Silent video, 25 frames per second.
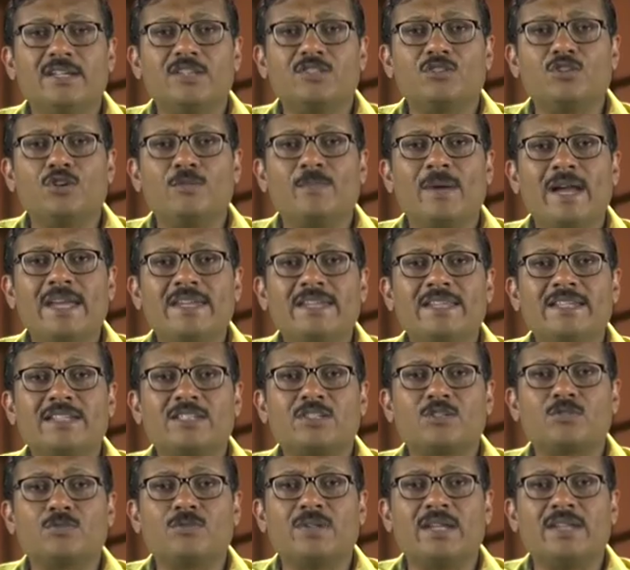So my dear
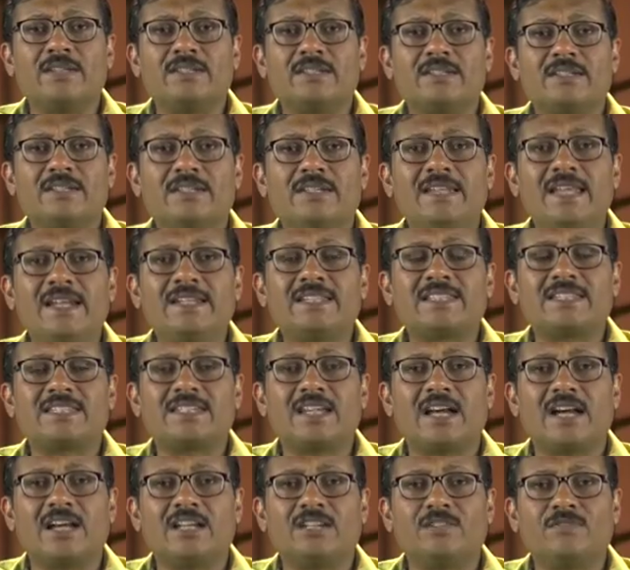student, let's
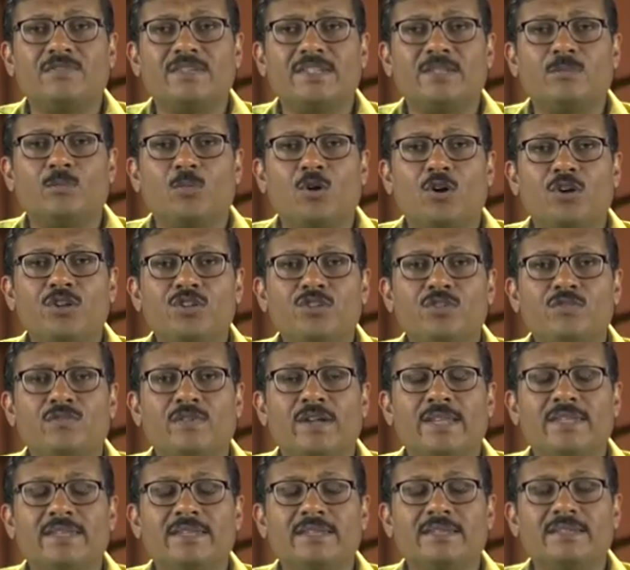start with module
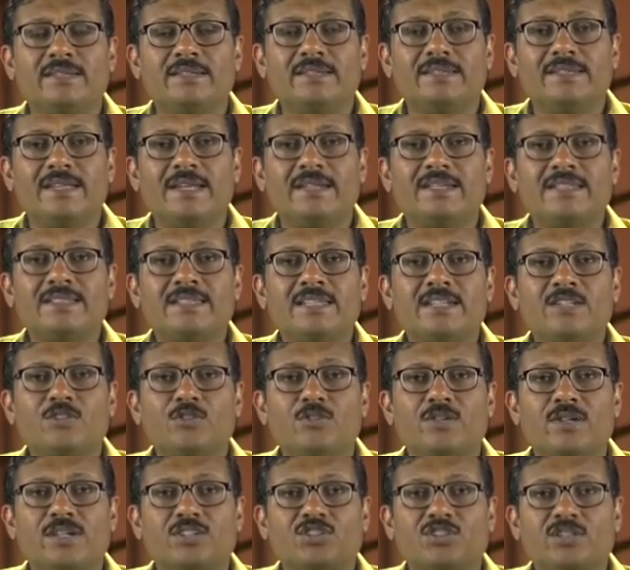1, that is
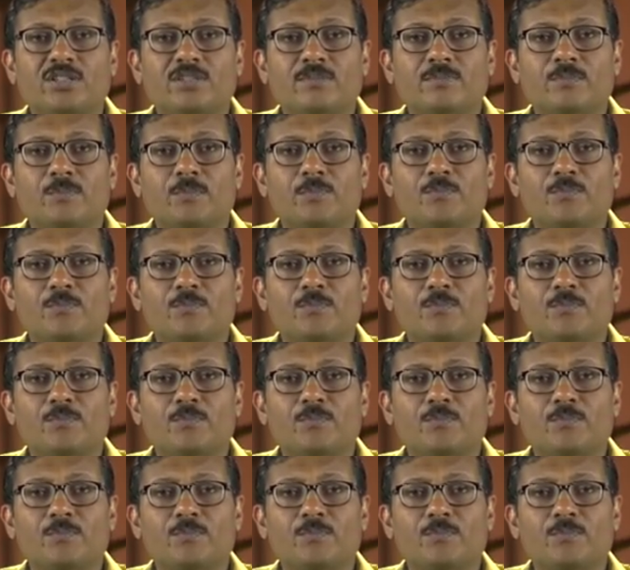introduction.